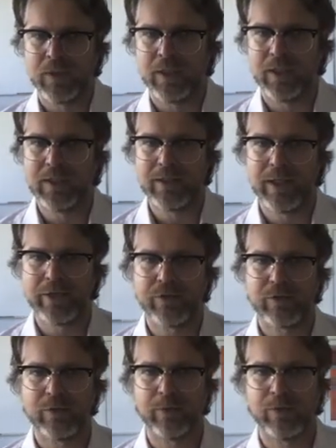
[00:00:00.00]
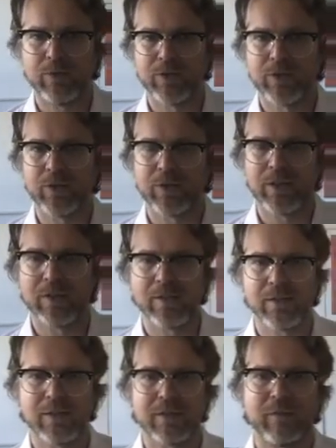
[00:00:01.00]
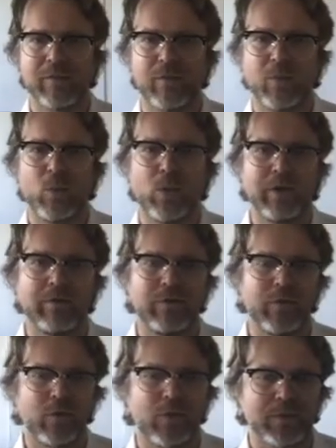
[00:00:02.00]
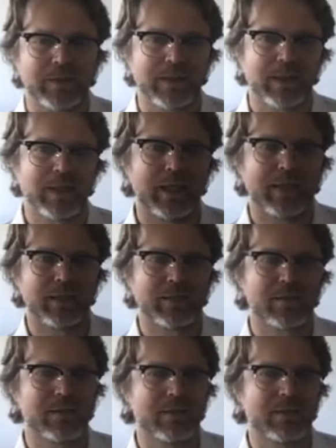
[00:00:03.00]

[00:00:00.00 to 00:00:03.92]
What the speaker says: international criminal law is not consistent from one forum to the next.